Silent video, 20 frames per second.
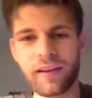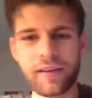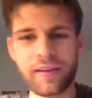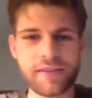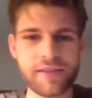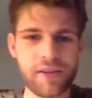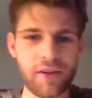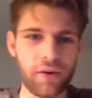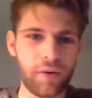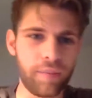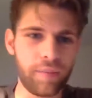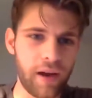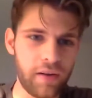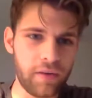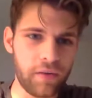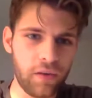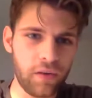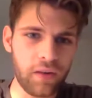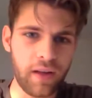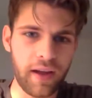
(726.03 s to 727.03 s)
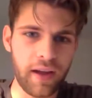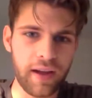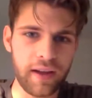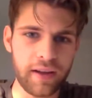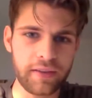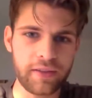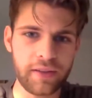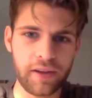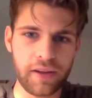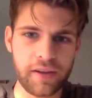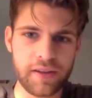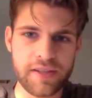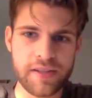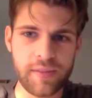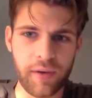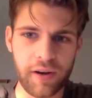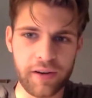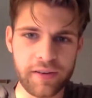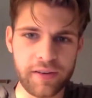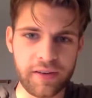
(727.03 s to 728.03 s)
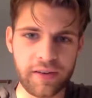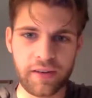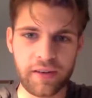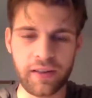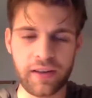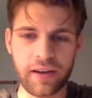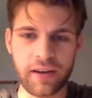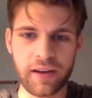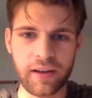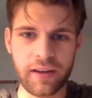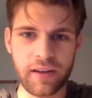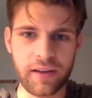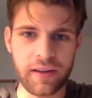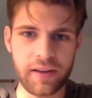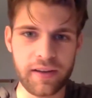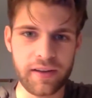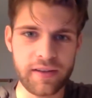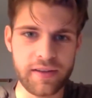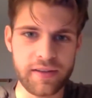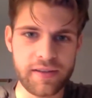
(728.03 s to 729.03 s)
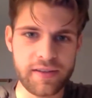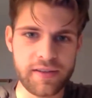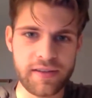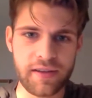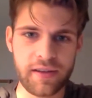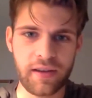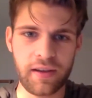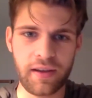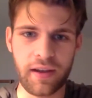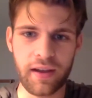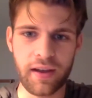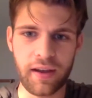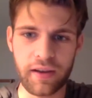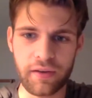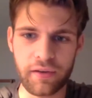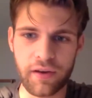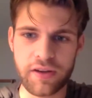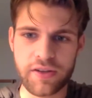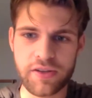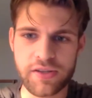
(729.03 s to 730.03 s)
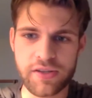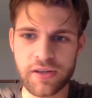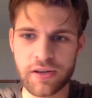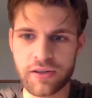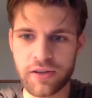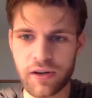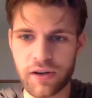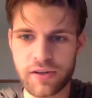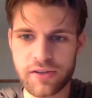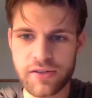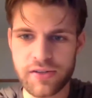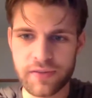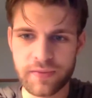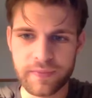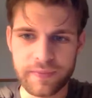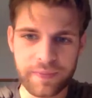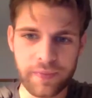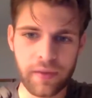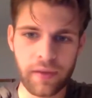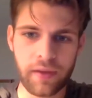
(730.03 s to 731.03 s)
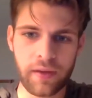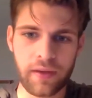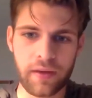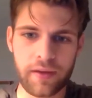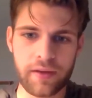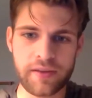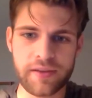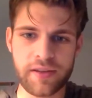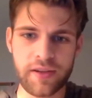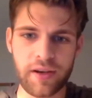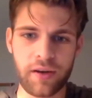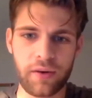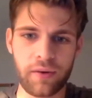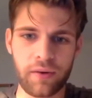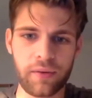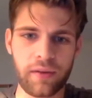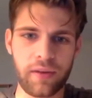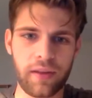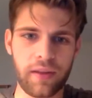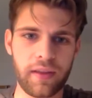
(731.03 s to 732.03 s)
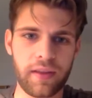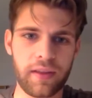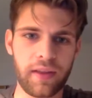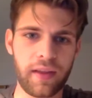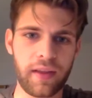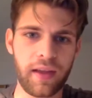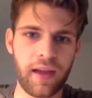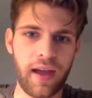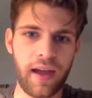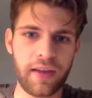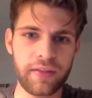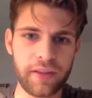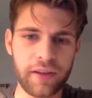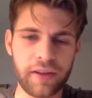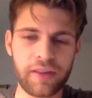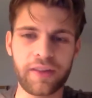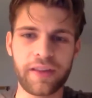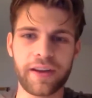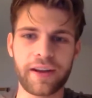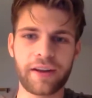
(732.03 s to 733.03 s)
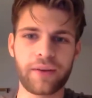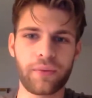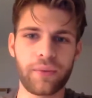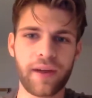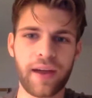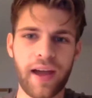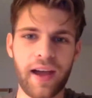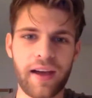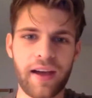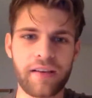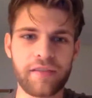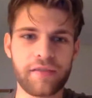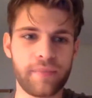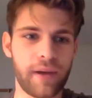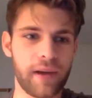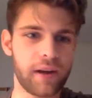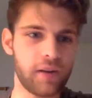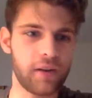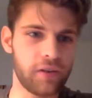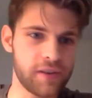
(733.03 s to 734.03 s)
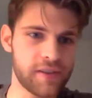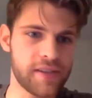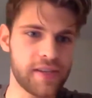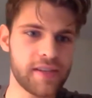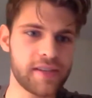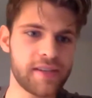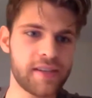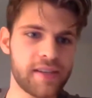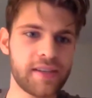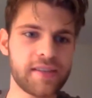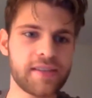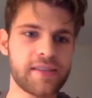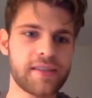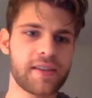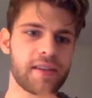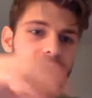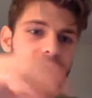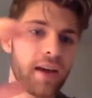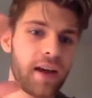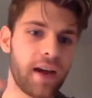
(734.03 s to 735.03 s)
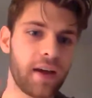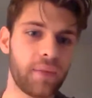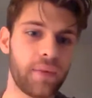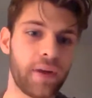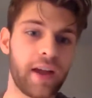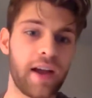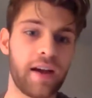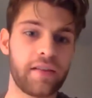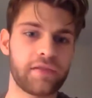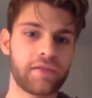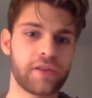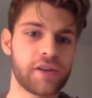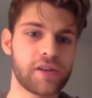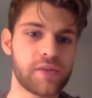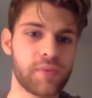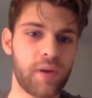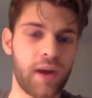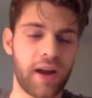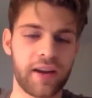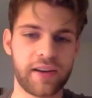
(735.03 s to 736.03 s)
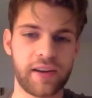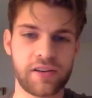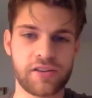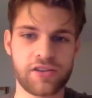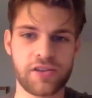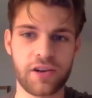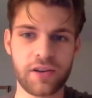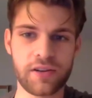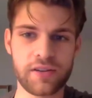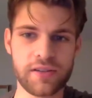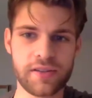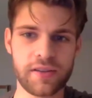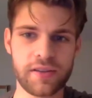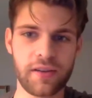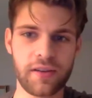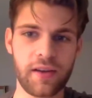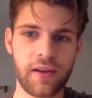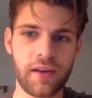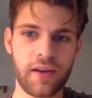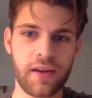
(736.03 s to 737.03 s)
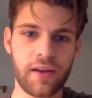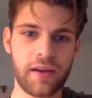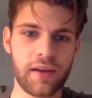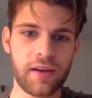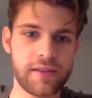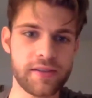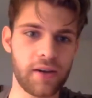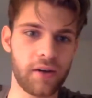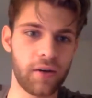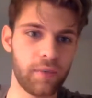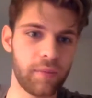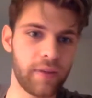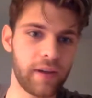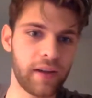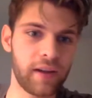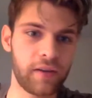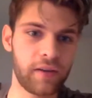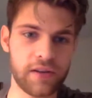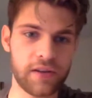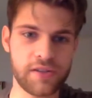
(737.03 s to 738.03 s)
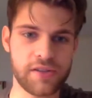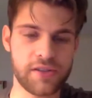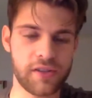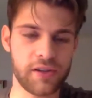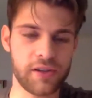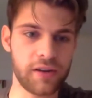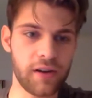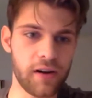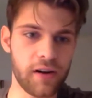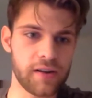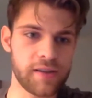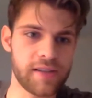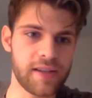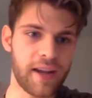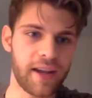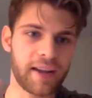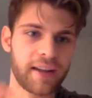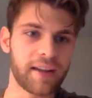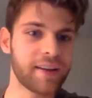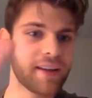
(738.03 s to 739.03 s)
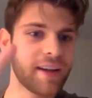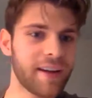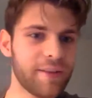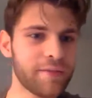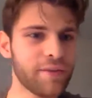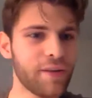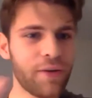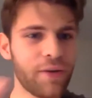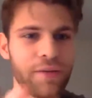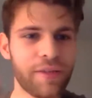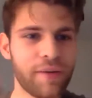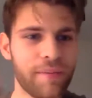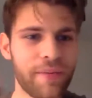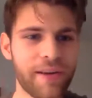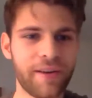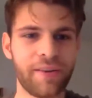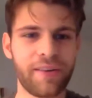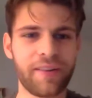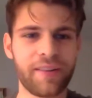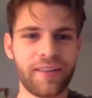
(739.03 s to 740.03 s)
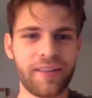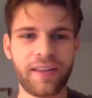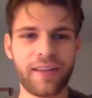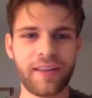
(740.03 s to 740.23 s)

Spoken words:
So my role at the Good Samaritan Clinic is a registered nurse. So at the clinic, we have medical assistants and we have nurse practitioners. So being a registered nurse, I can kind of float in the middle.